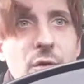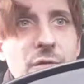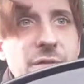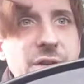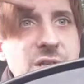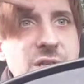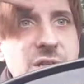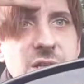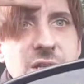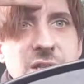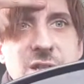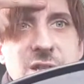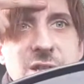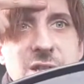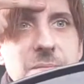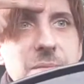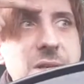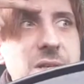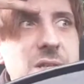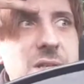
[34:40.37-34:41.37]
all of these
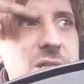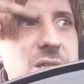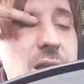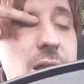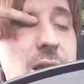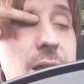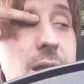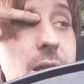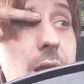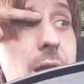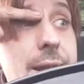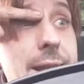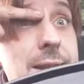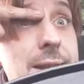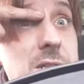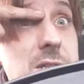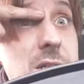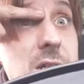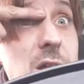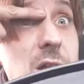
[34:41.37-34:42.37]
things, doesn't mean to say an
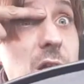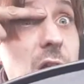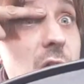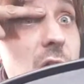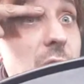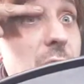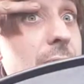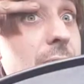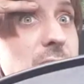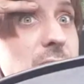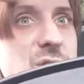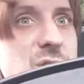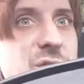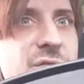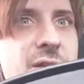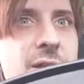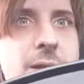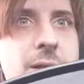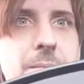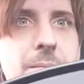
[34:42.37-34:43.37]
entity can't react
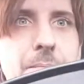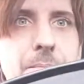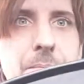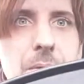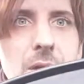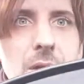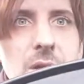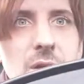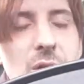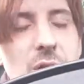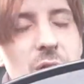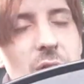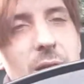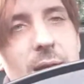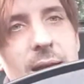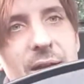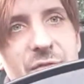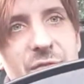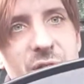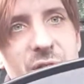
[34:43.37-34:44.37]
to it, but you're going to
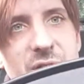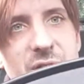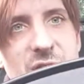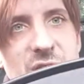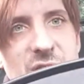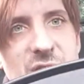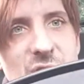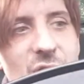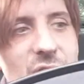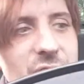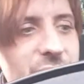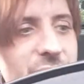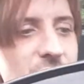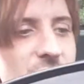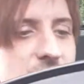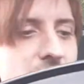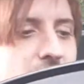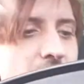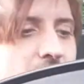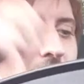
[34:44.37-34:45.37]
have to decipher
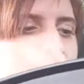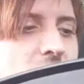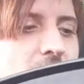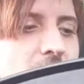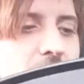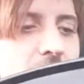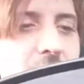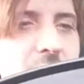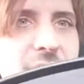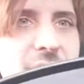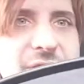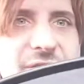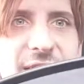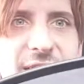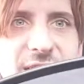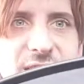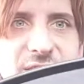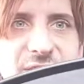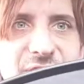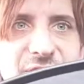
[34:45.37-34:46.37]
facts
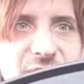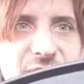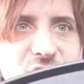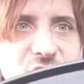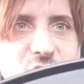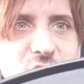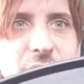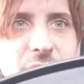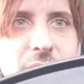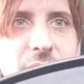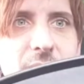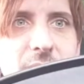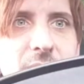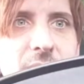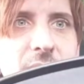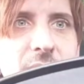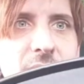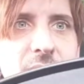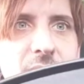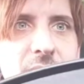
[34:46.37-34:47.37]
and fiction.
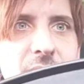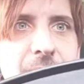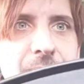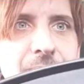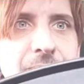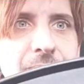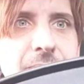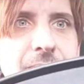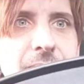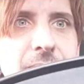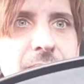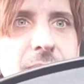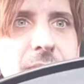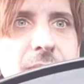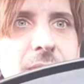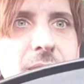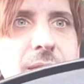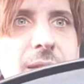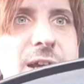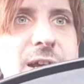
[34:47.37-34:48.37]

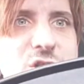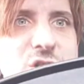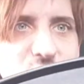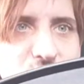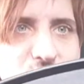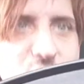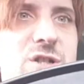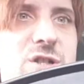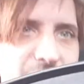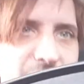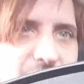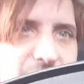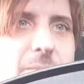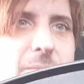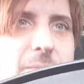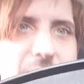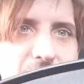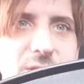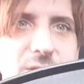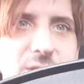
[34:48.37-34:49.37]
Yes, Josh did reply
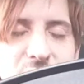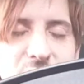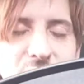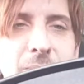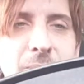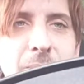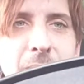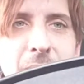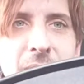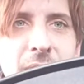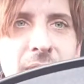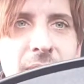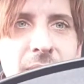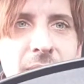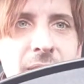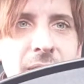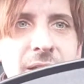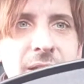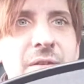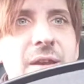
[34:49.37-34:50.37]
suit, but he didn't
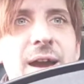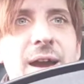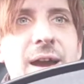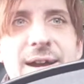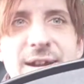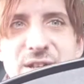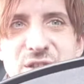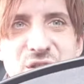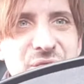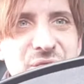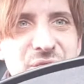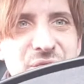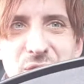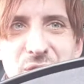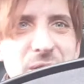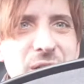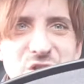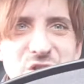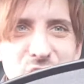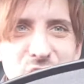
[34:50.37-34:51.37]
answer the question
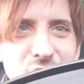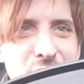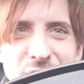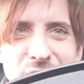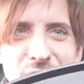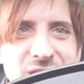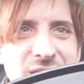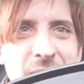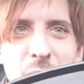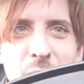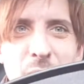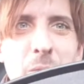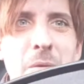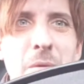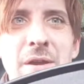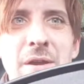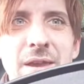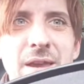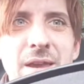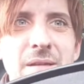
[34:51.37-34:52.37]
or understand what my
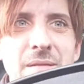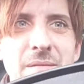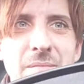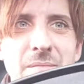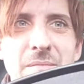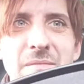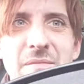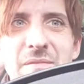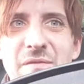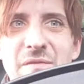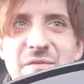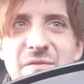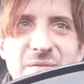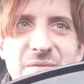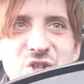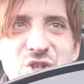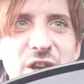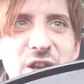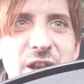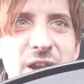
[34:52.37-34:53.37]
shtick
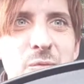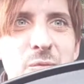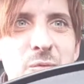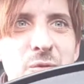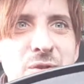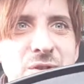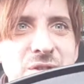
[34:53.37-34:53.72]
was.